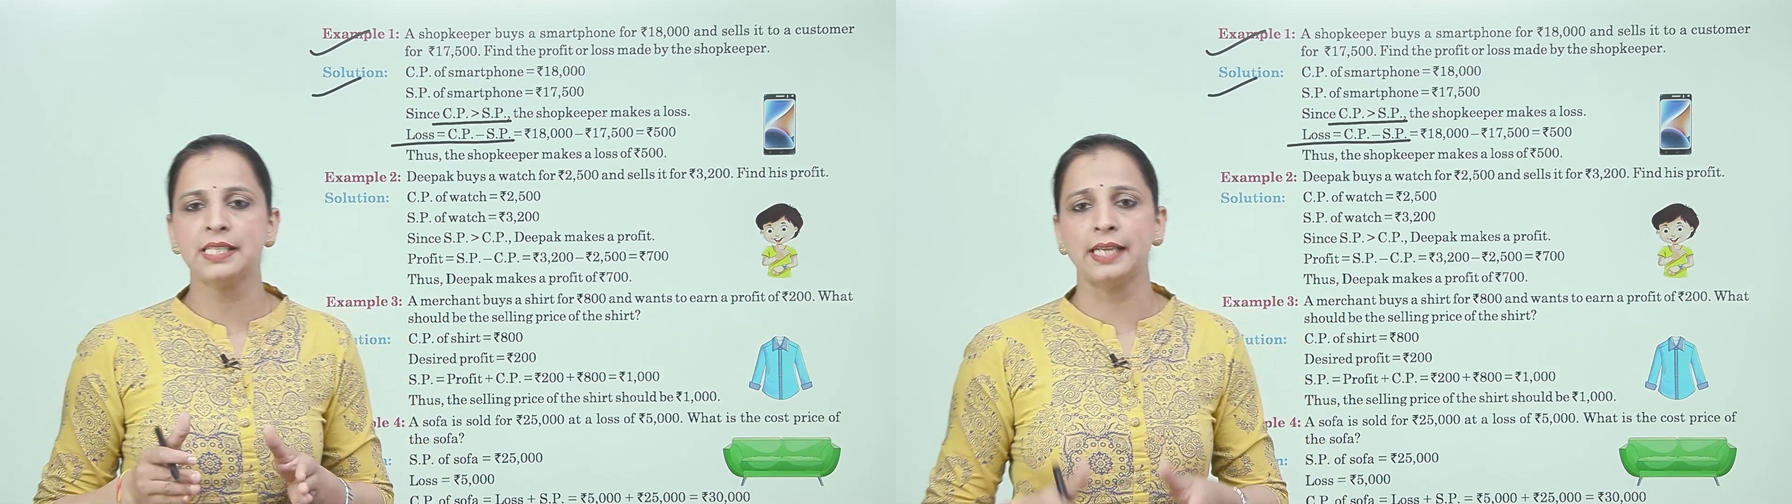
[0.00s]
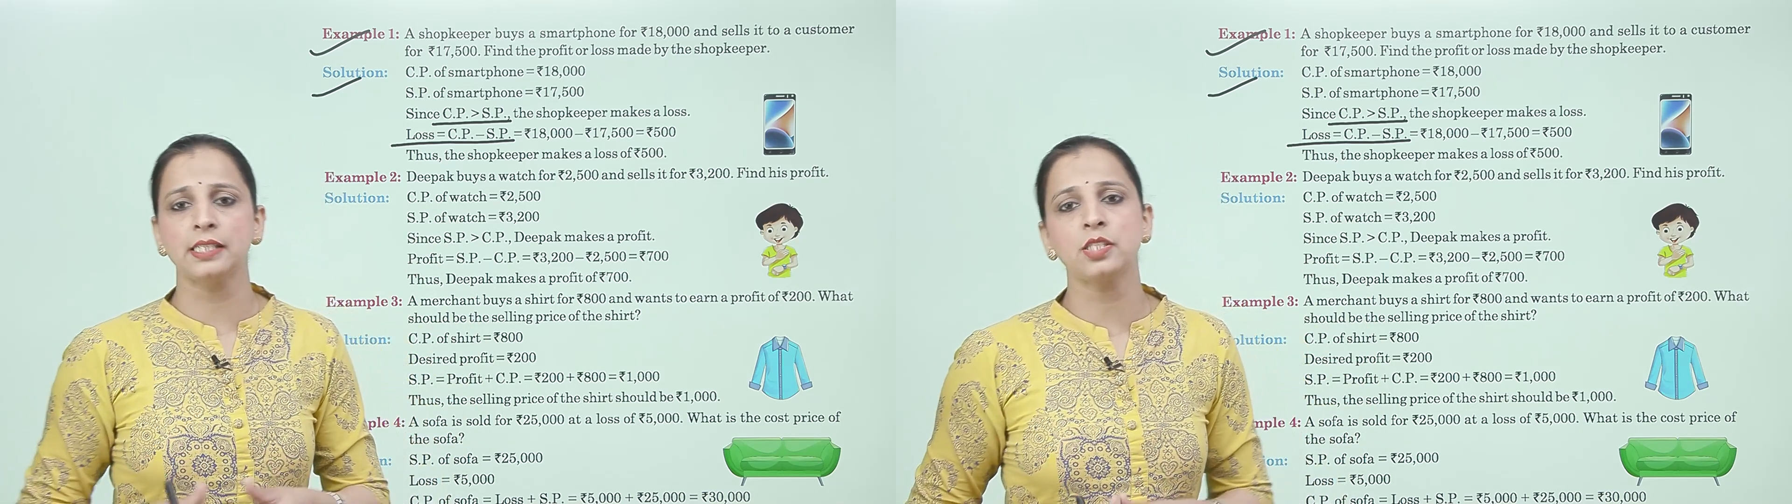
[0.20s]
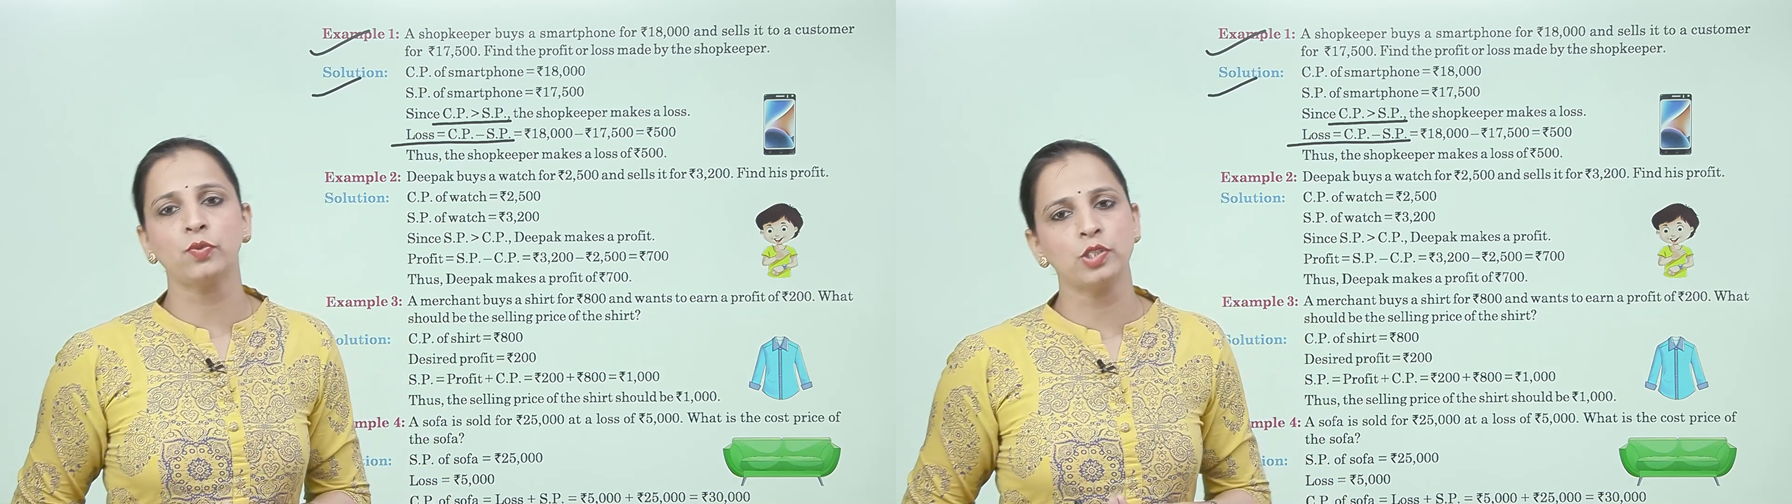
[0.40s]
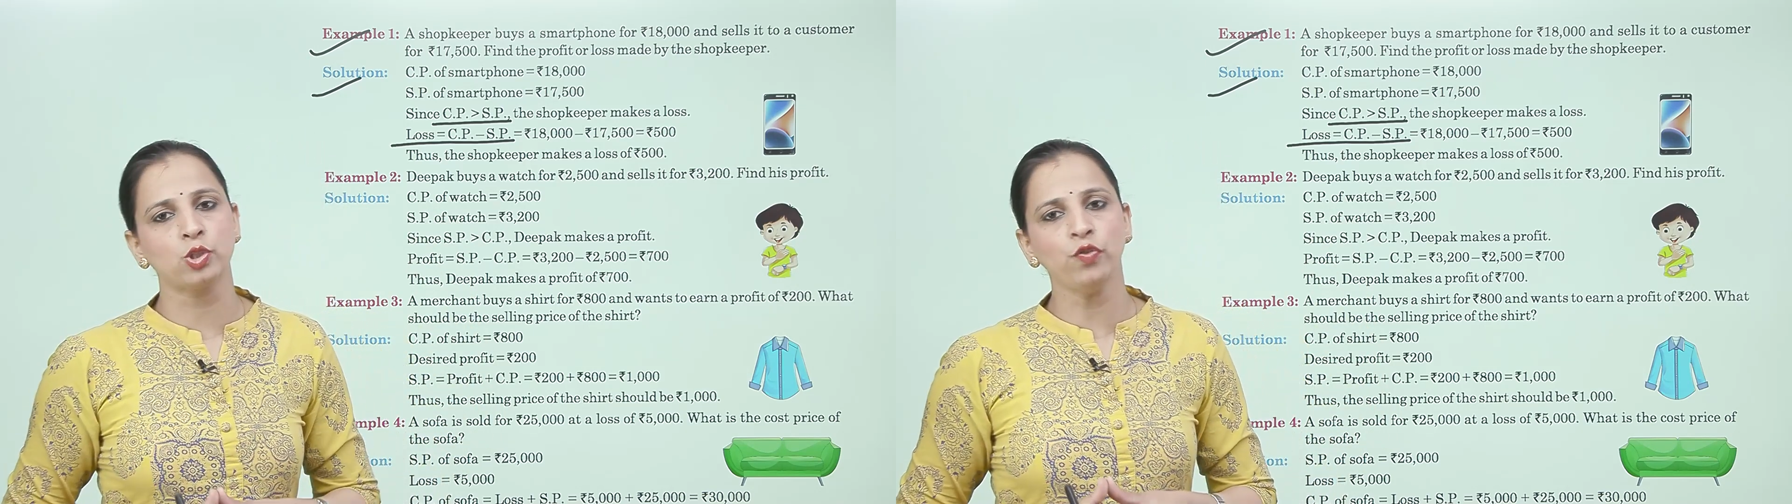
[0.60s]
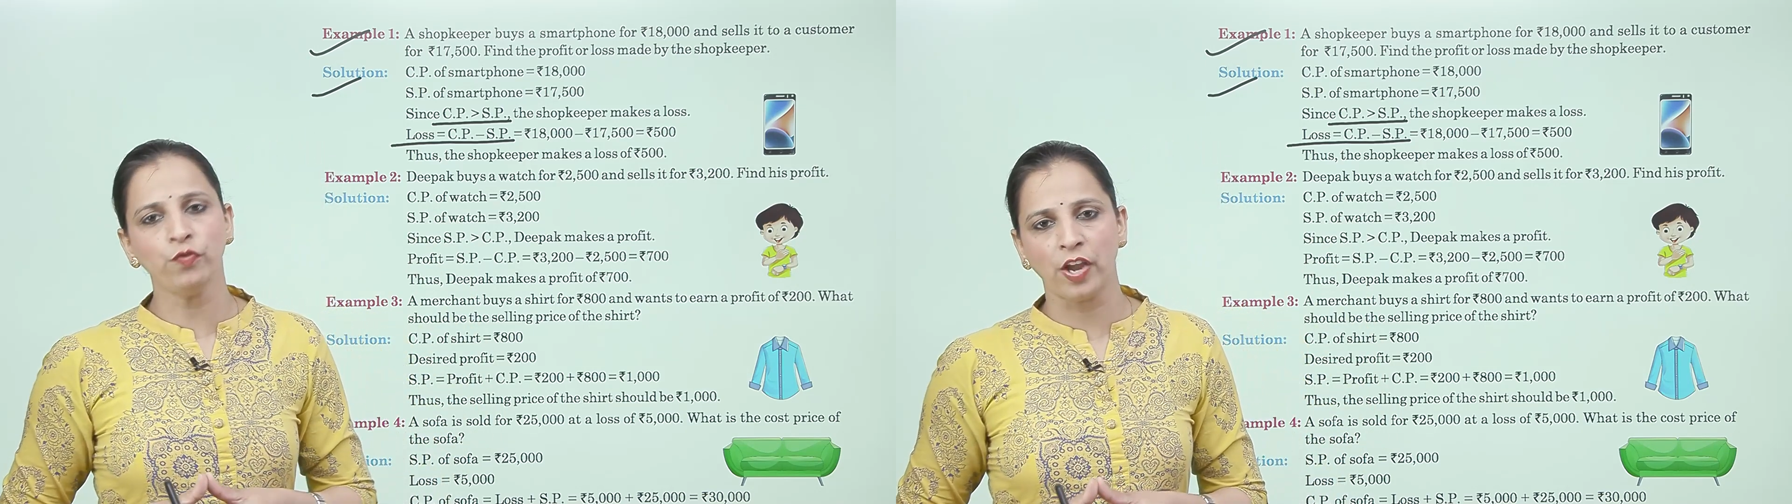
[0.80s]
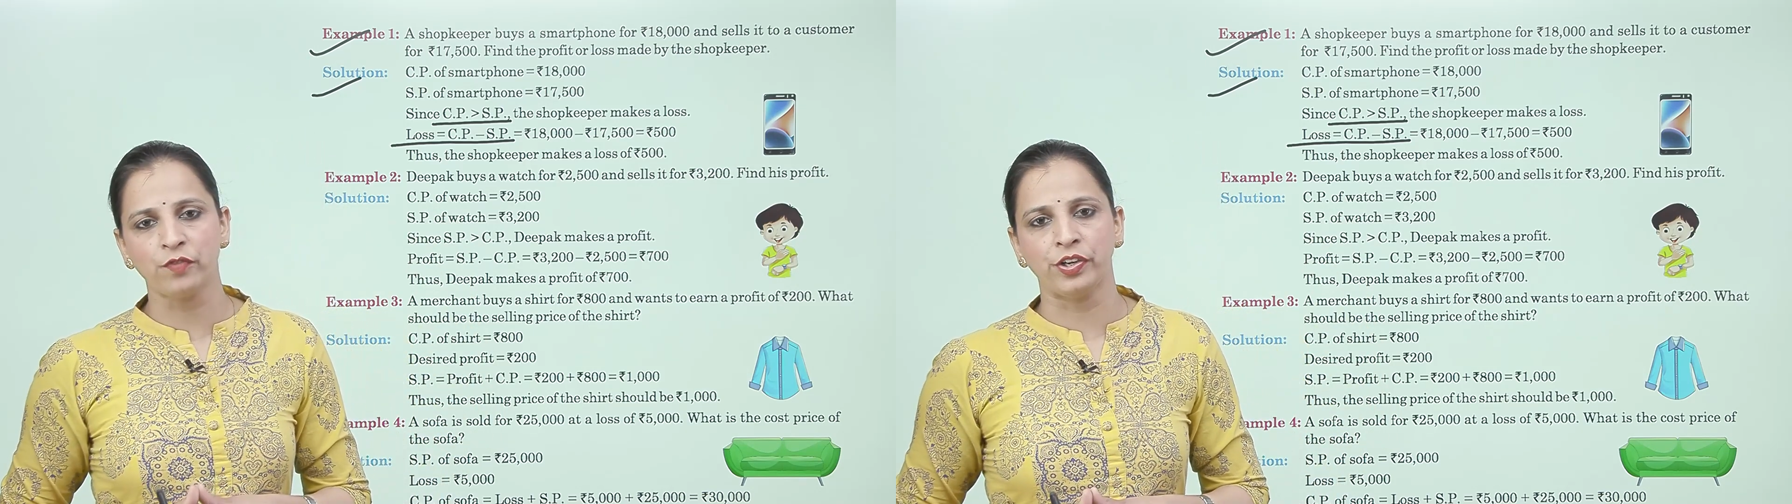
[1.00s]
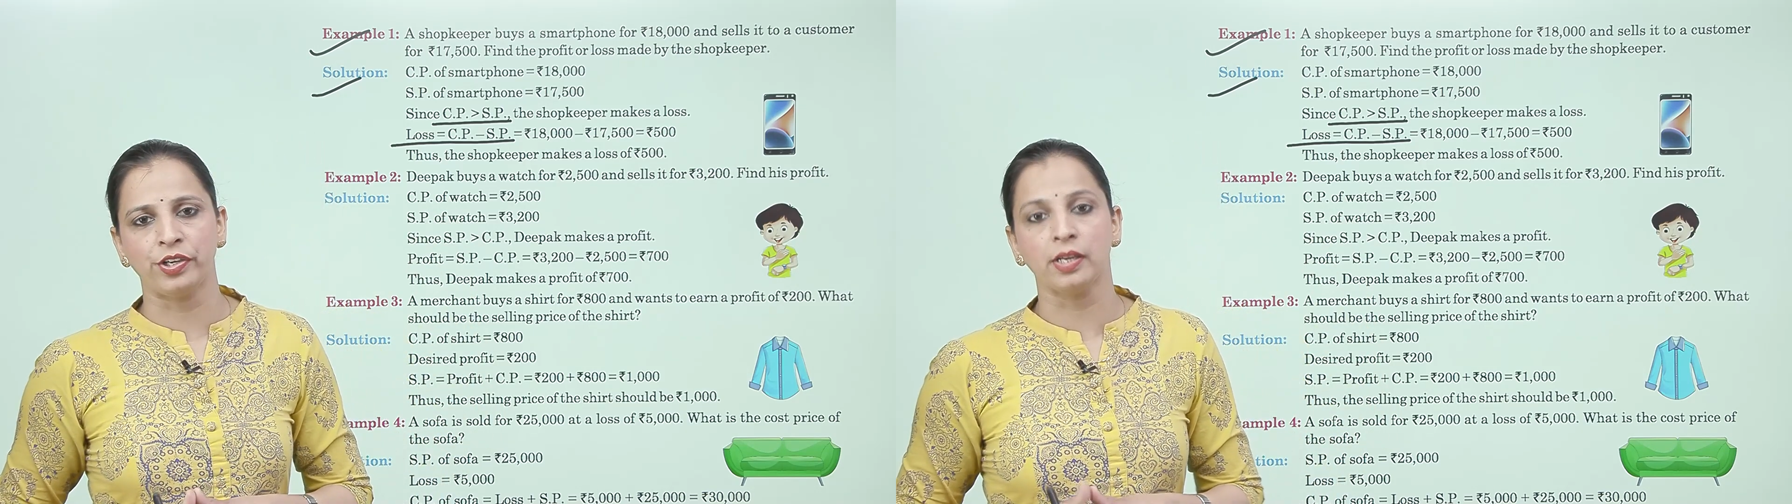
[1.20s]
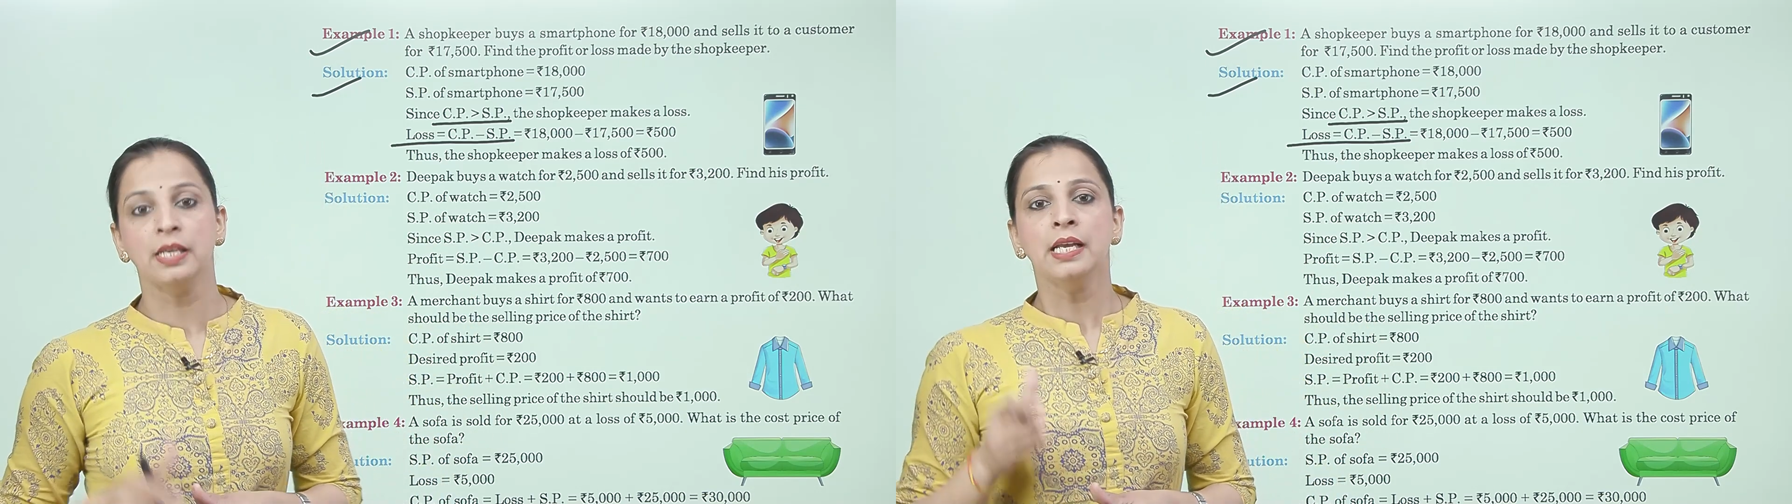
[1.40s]
that is equals to
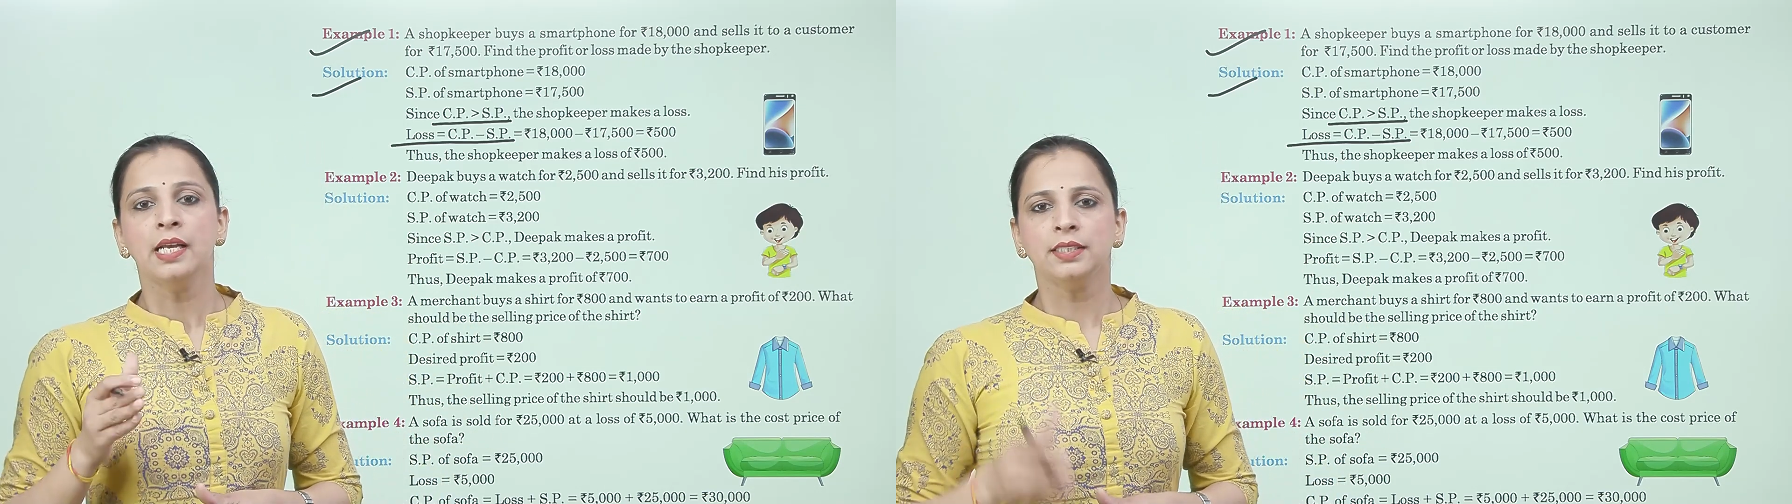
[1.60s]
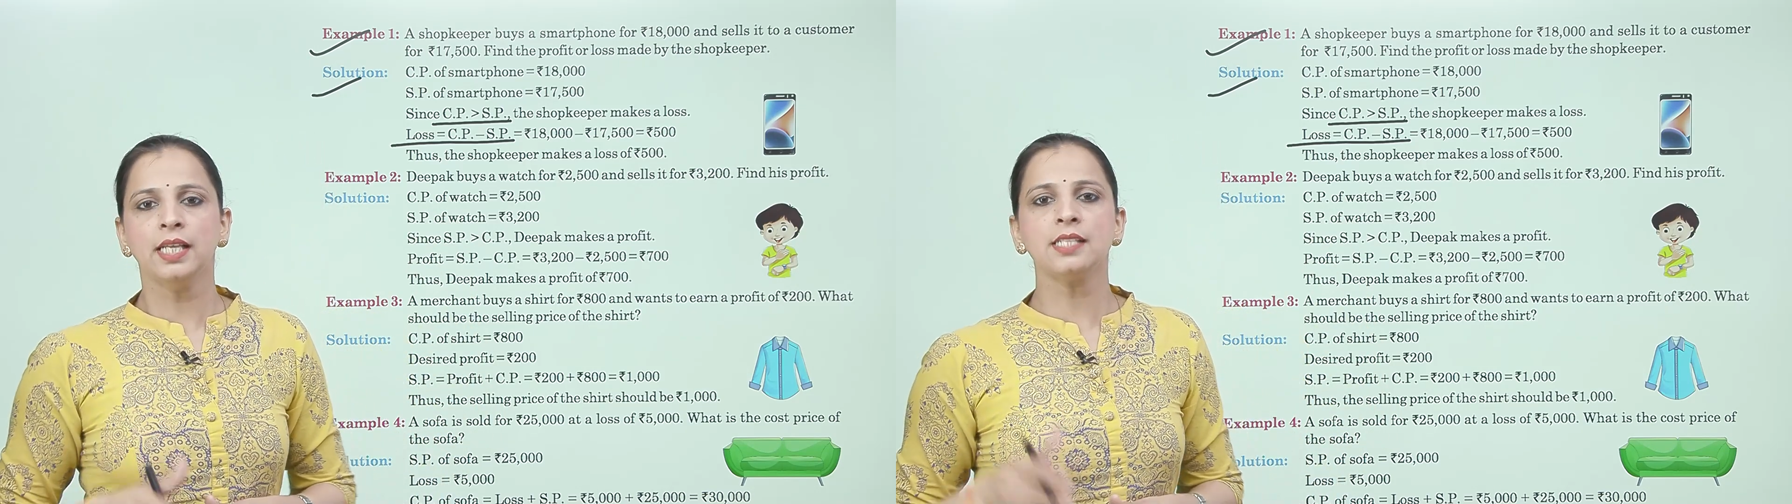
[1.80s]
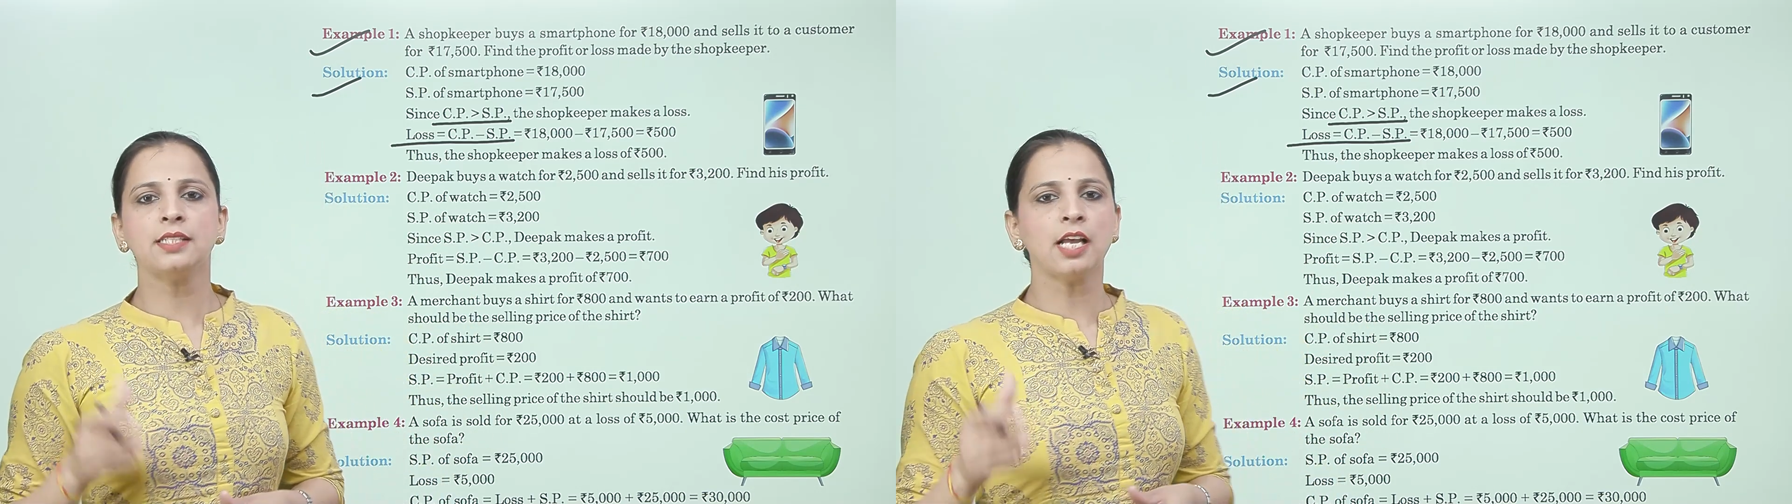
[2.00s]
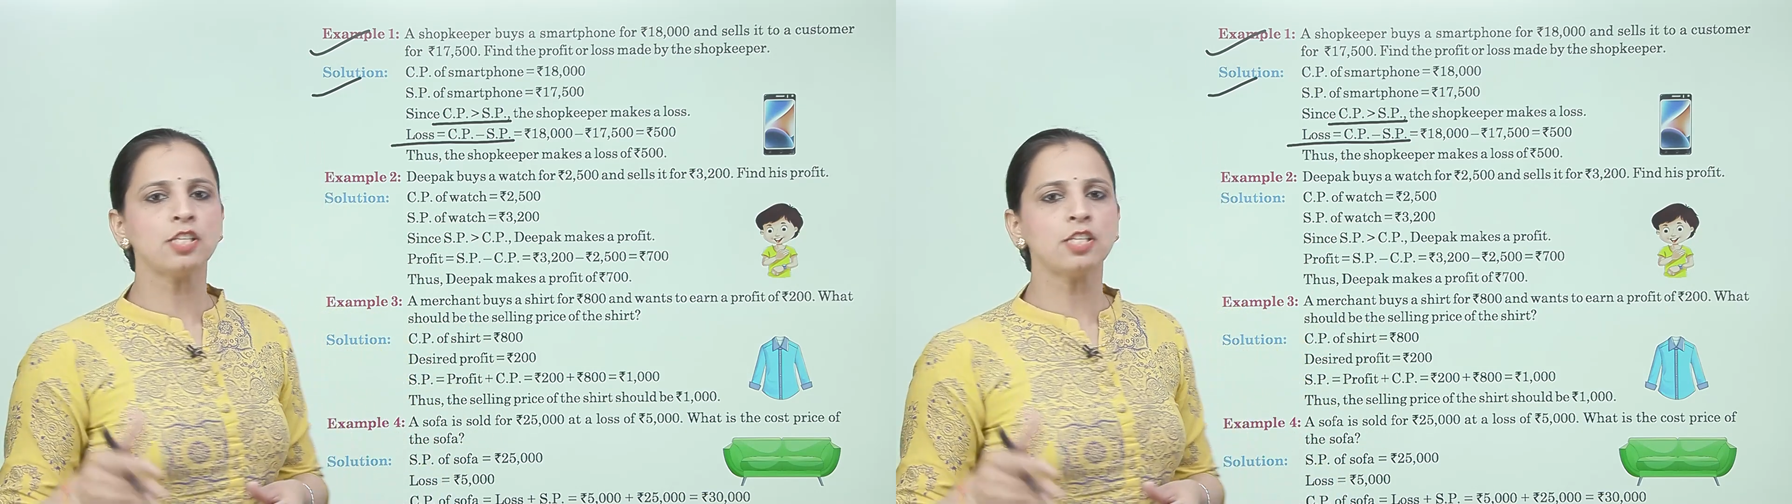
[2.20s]
500. Thus, the